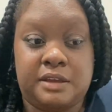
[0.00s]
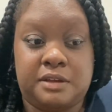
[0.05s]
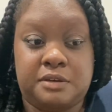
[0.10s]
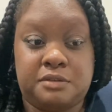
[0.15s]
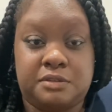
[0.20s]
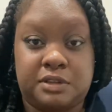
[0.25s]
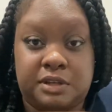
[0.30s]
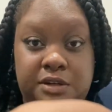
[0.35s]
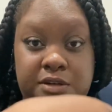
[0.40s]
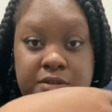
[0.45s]

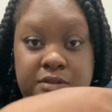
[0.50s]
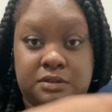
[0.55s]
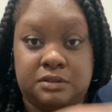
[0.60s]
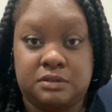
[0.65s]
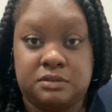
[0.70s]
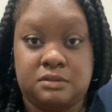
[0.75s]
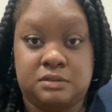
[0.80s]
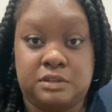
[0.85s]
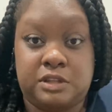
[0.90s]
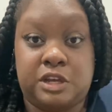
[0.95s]
their
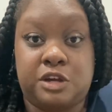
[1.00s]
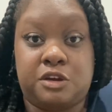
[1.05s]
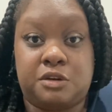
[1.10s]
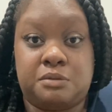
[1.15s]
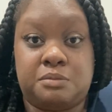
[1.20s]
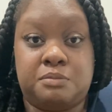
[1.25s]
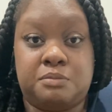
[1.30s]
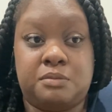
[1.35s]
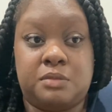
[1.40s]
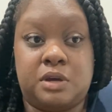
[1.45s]

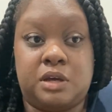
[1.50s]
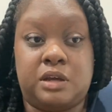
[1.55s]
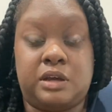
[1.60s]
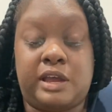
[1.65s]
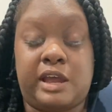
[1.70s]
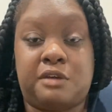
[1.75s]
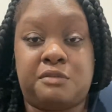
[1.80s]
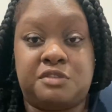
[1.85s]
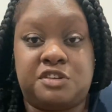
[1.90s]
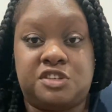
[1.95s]

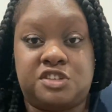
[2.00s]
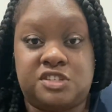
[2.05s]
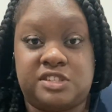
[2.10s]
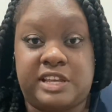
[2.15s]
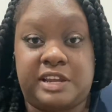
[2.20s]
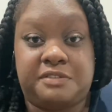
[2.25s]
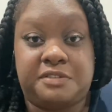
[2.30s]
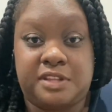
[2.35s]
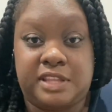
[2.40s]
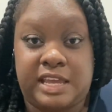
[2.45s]
outreaches
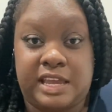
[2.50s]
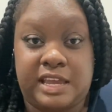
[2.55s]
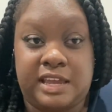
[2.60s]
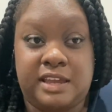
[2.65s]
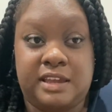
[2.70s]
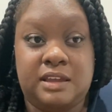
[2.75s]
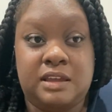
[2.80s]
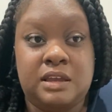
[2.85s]
after that,